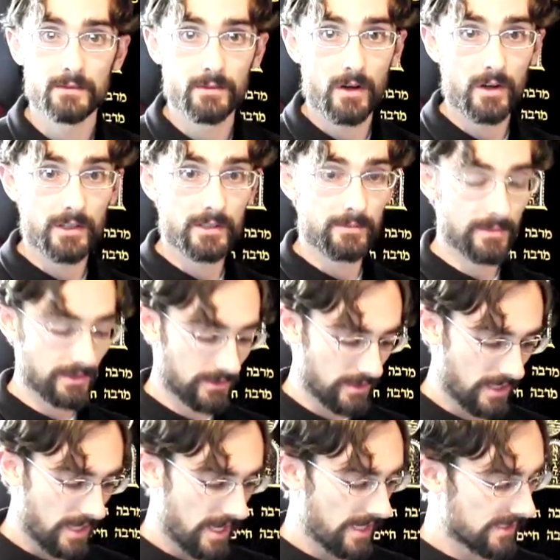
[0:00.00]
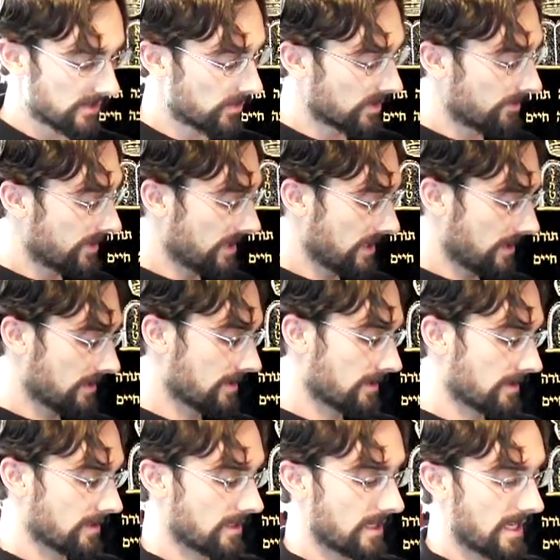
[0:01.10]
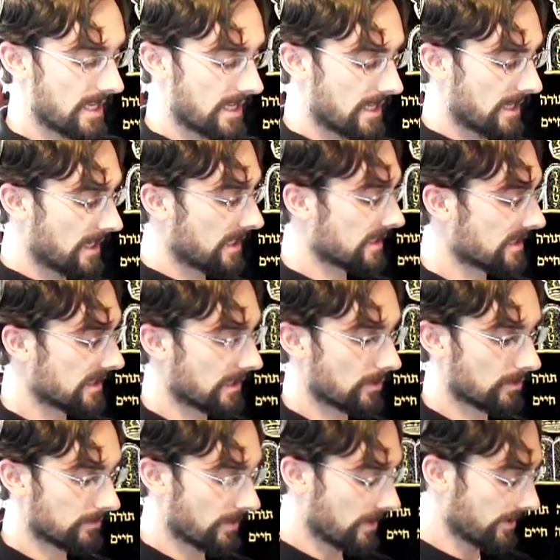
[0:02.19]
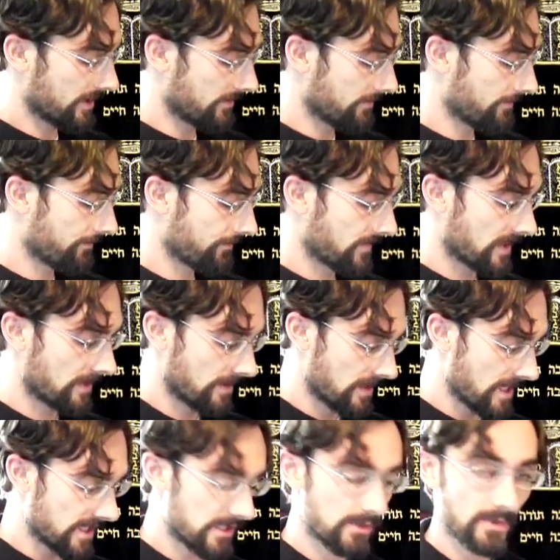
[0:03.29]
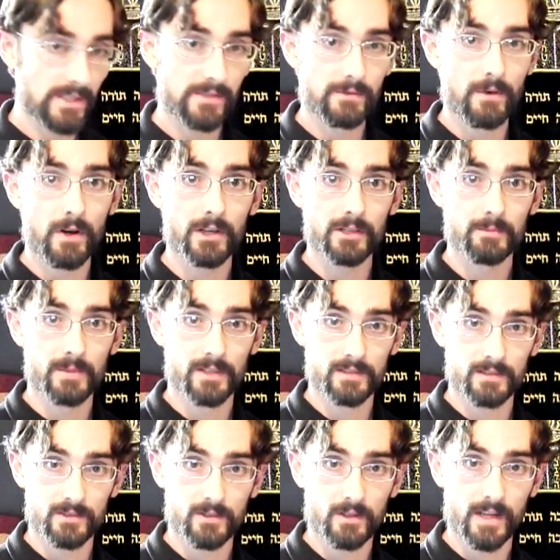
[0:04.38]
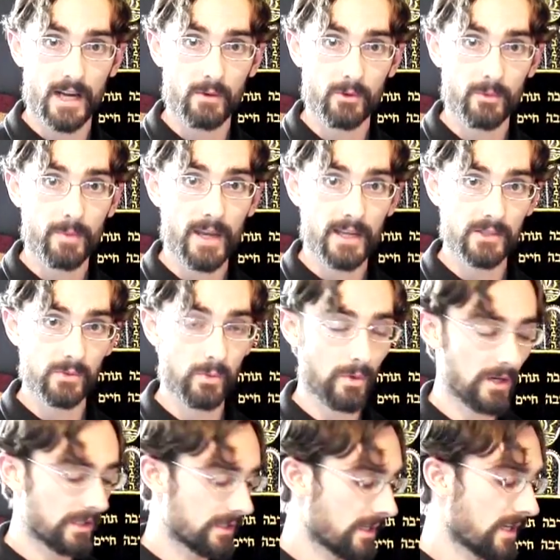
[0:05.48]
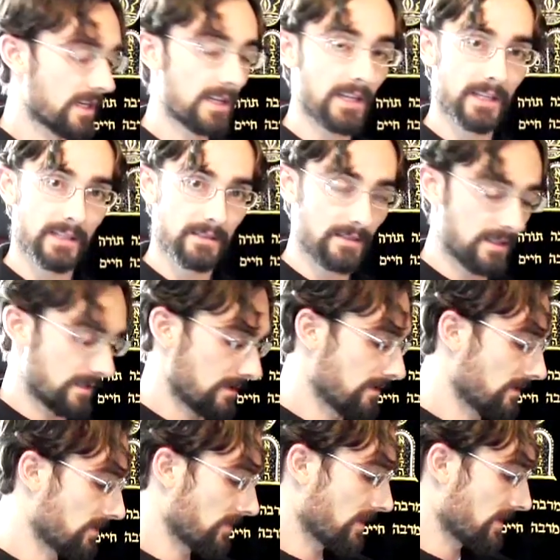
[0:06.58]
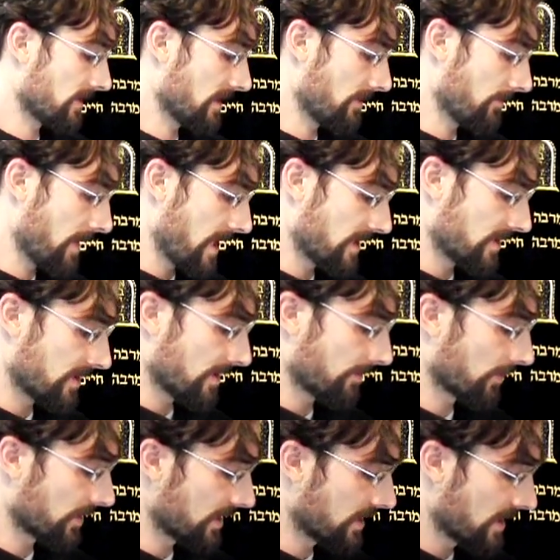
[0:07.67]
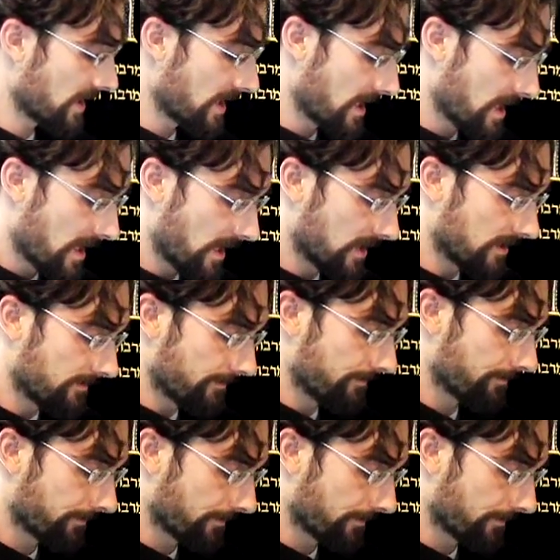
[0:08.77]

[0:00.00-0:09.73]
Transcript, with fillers: volumes as it would be in a single volume. So each volume doesn't start out with page one. It continues with the same page numbering. Um,